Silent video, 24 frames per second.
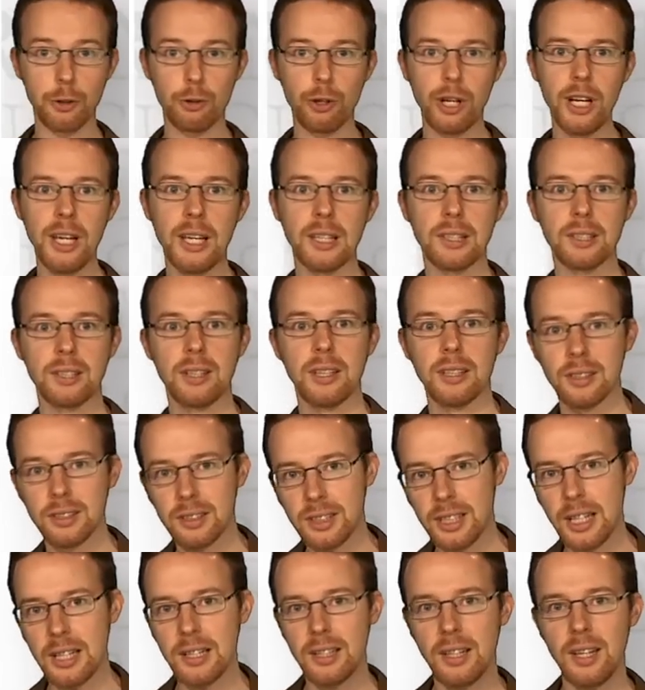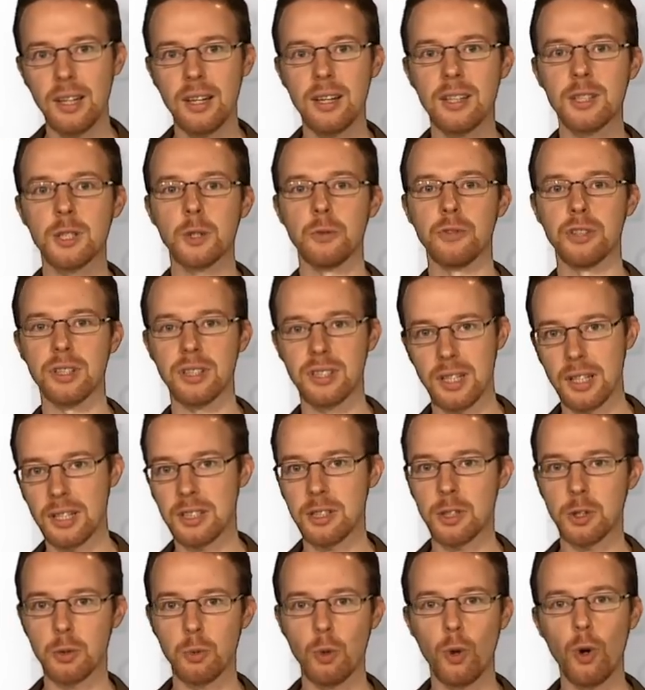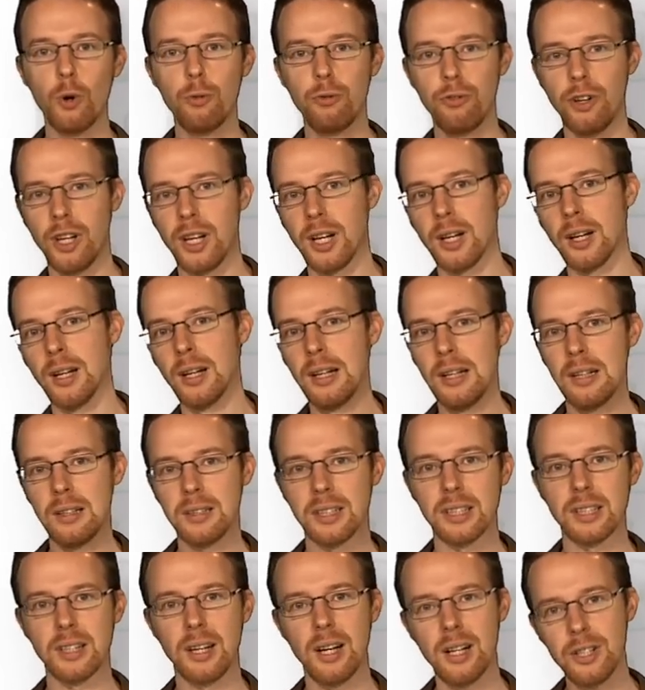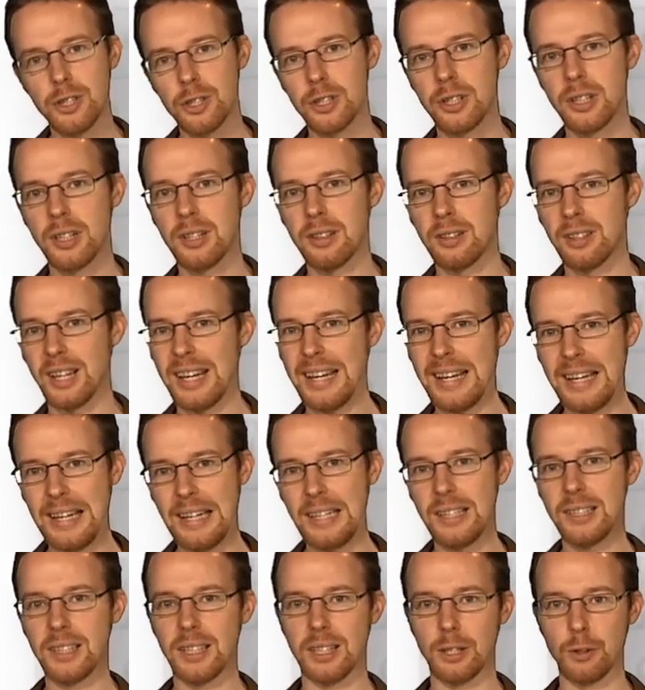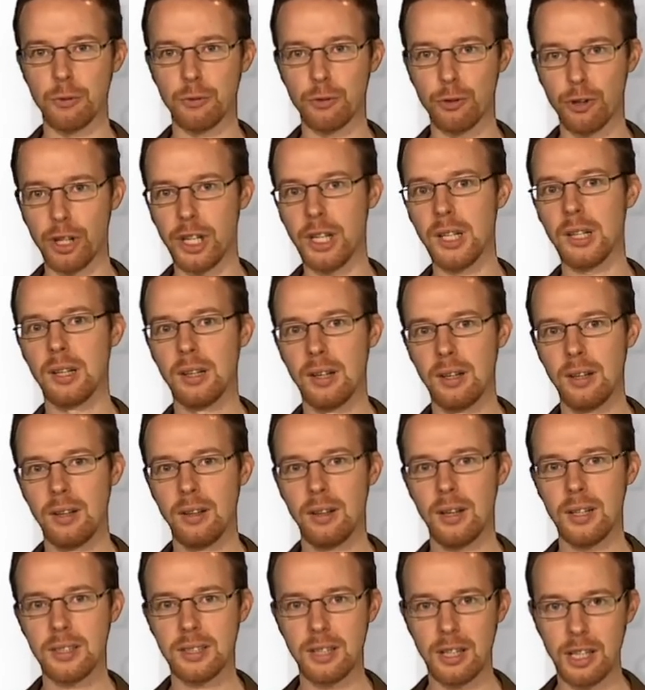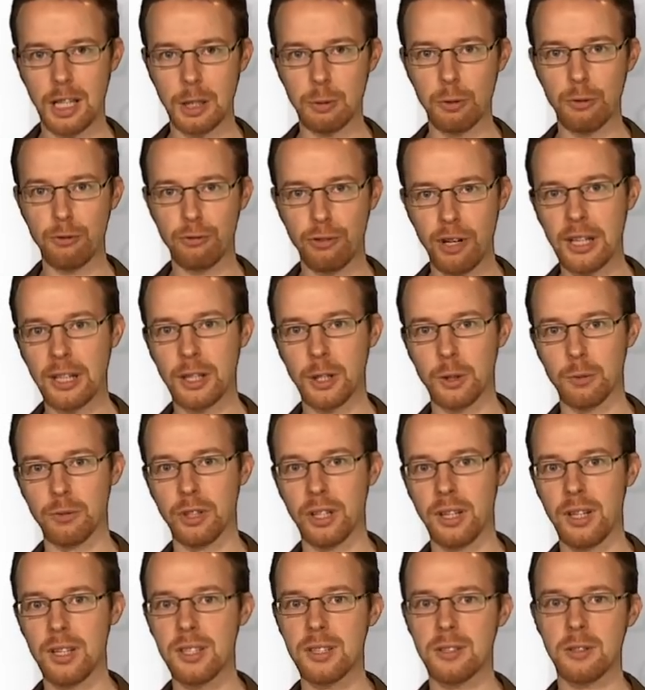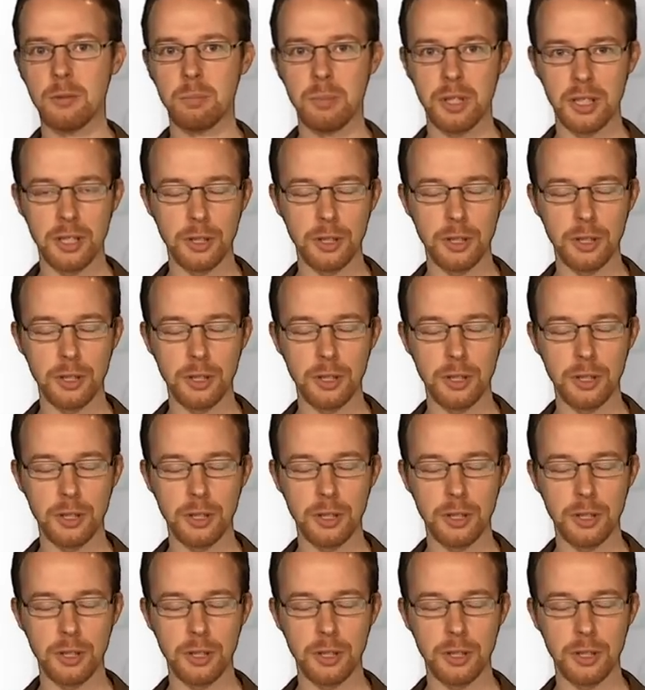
the Great and 10 years of incessant warfare that ushered in the heyday of Greek as a lingua franca of the Eastern